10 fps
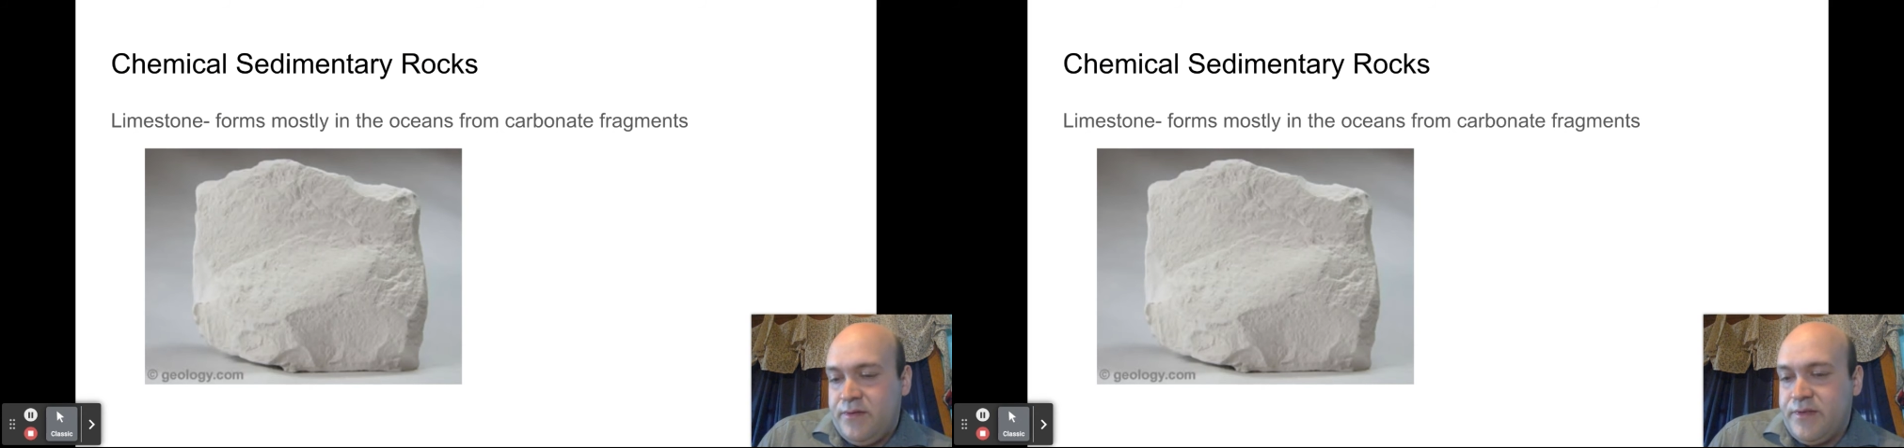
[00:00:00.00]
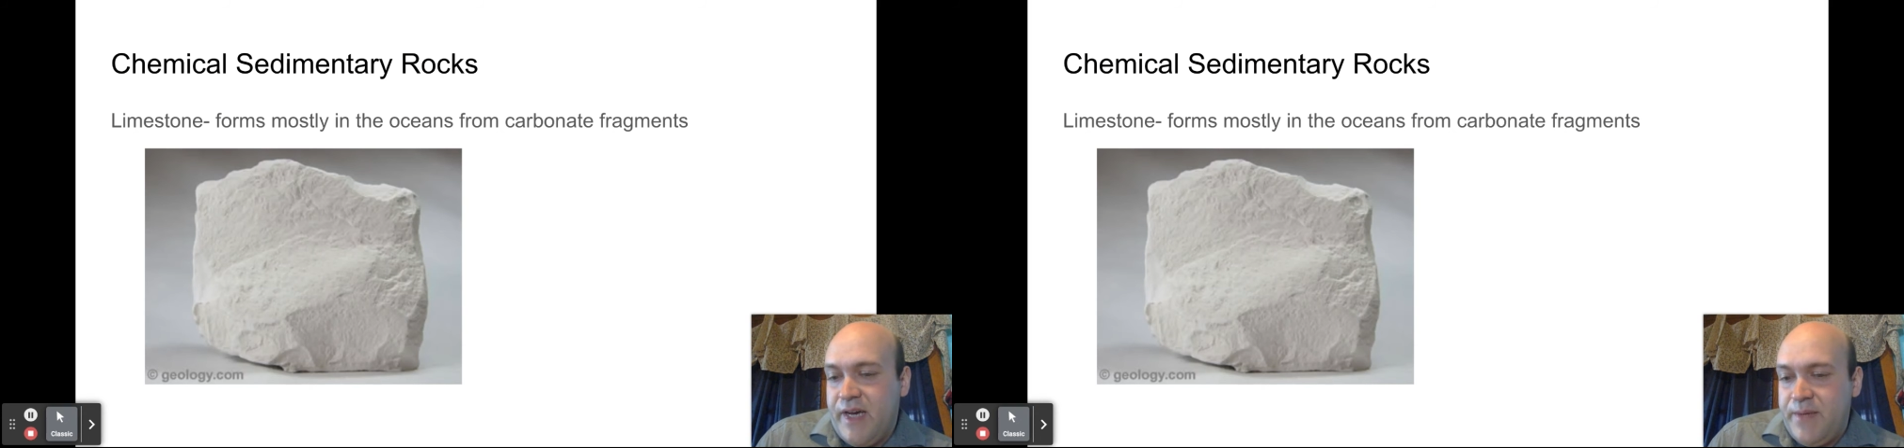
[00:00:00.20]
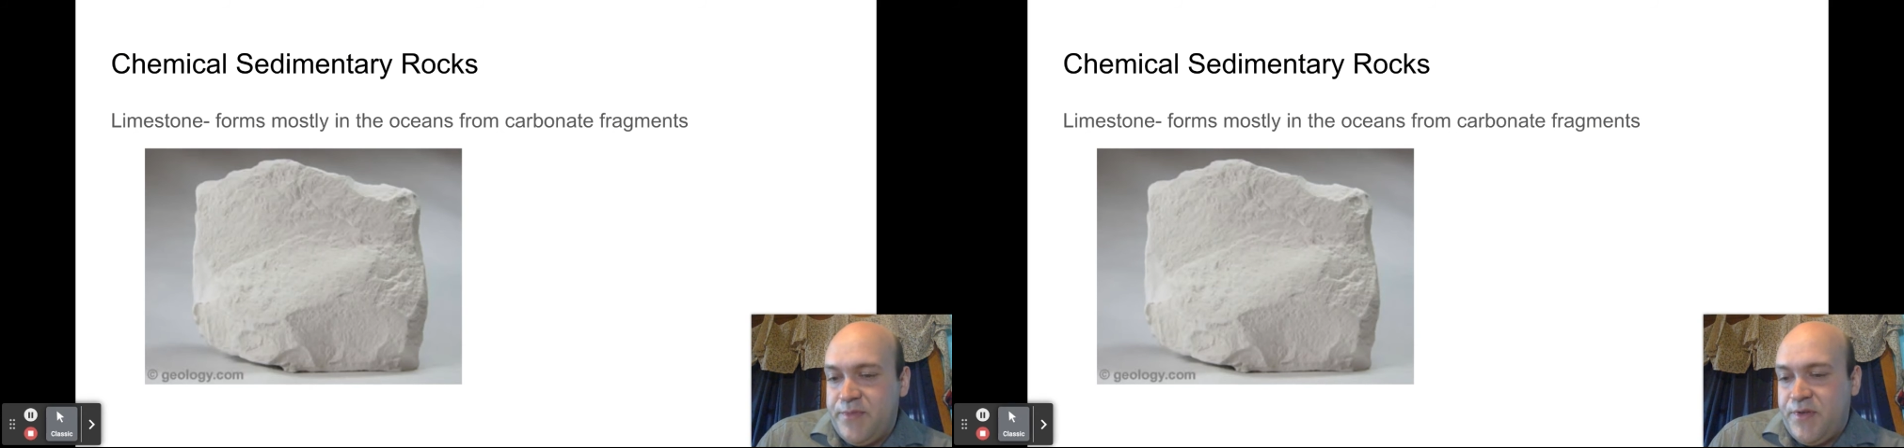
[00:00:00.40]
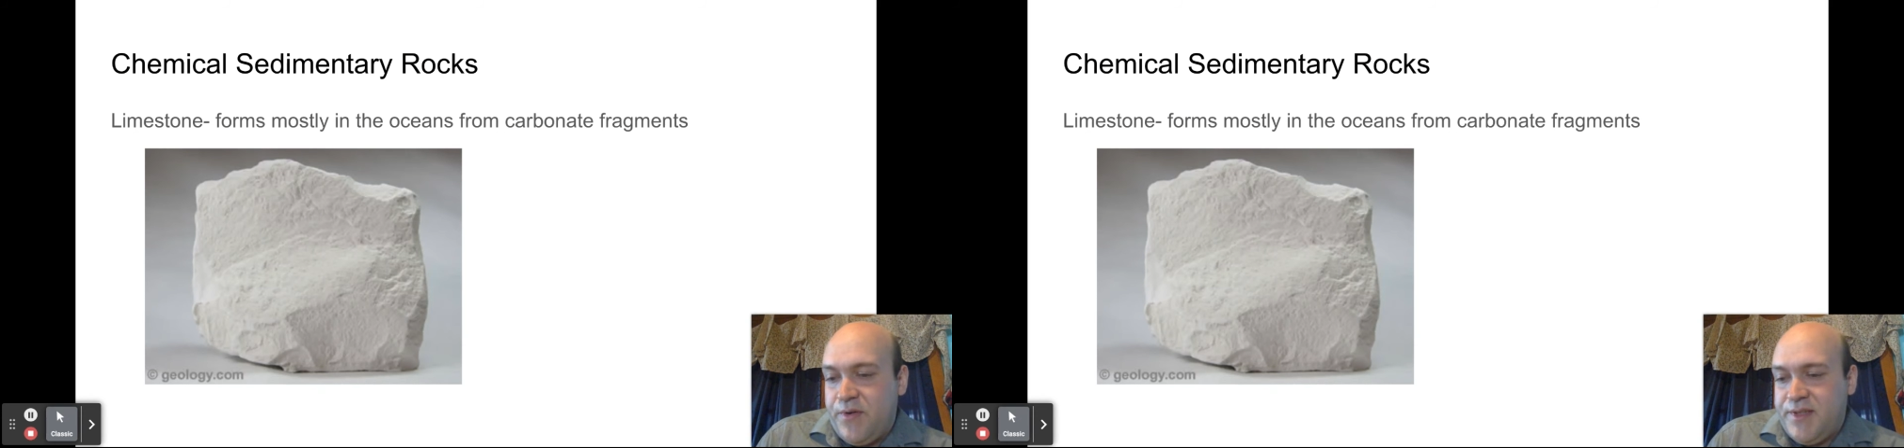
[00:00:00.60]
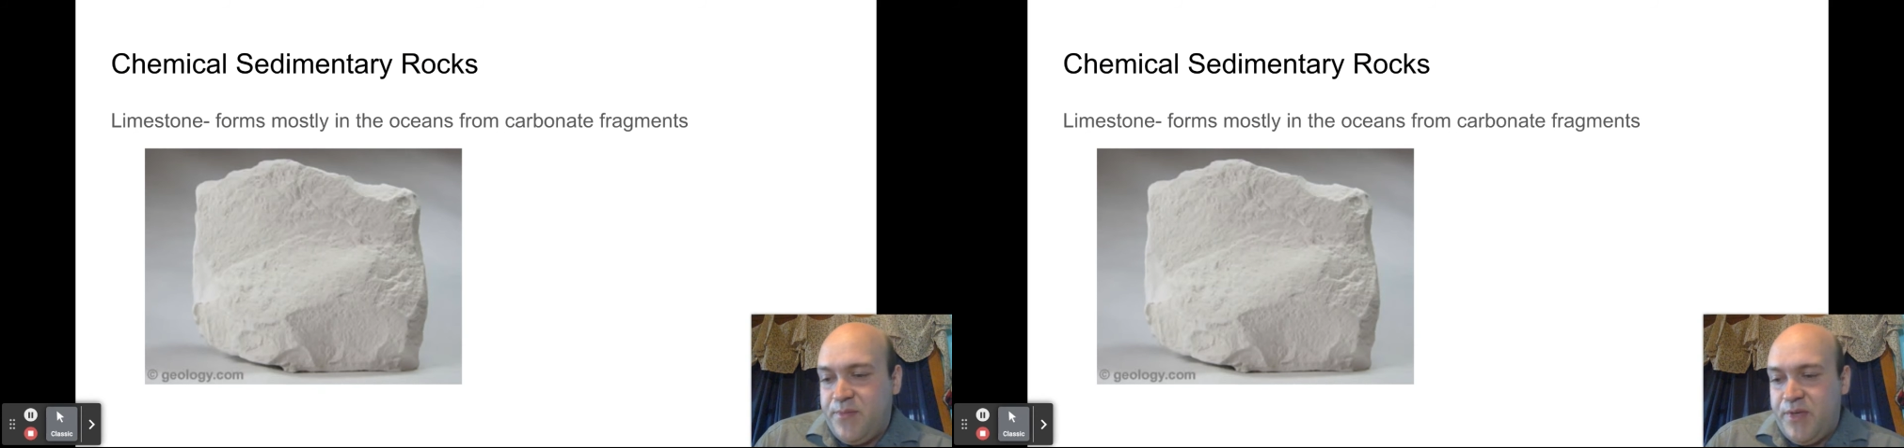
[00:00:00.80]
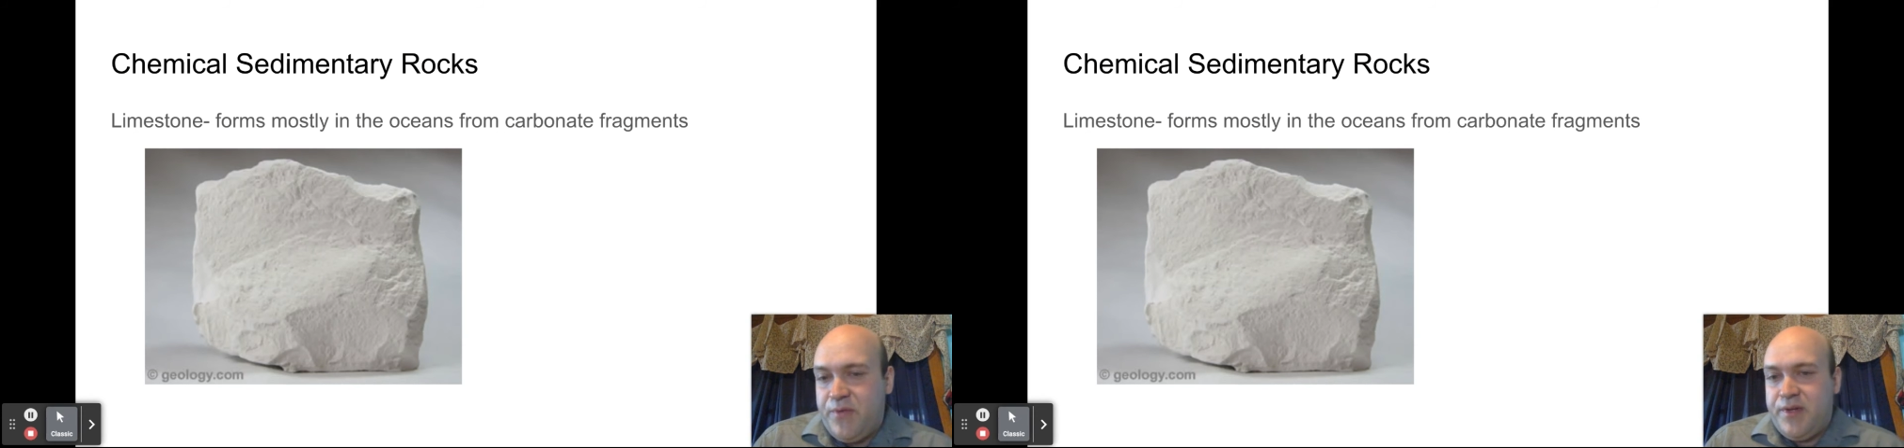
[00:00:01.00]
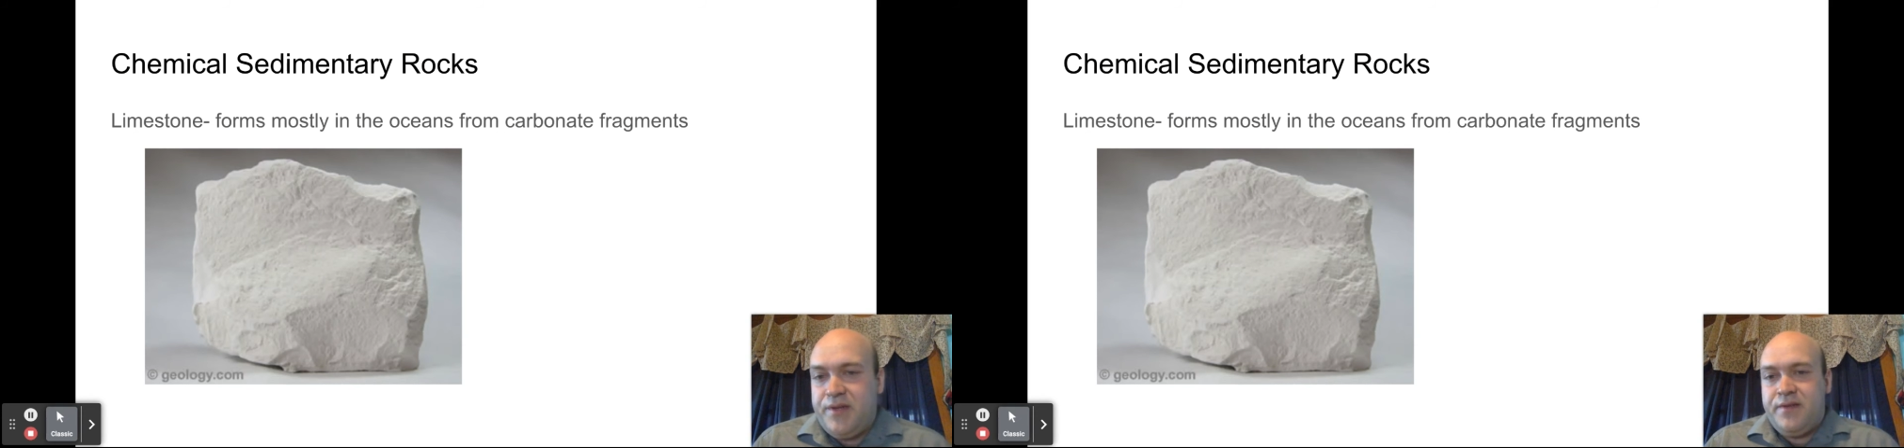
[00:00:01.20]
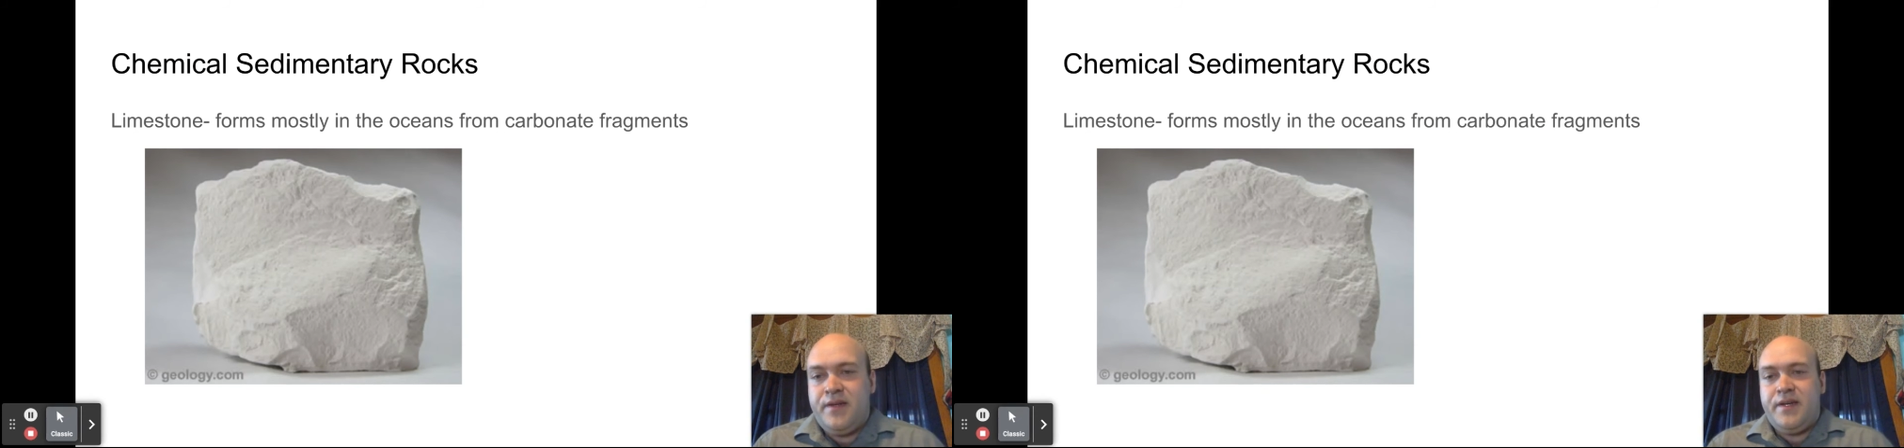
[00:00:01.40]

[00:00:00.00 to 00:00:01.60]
Limestone is a big one.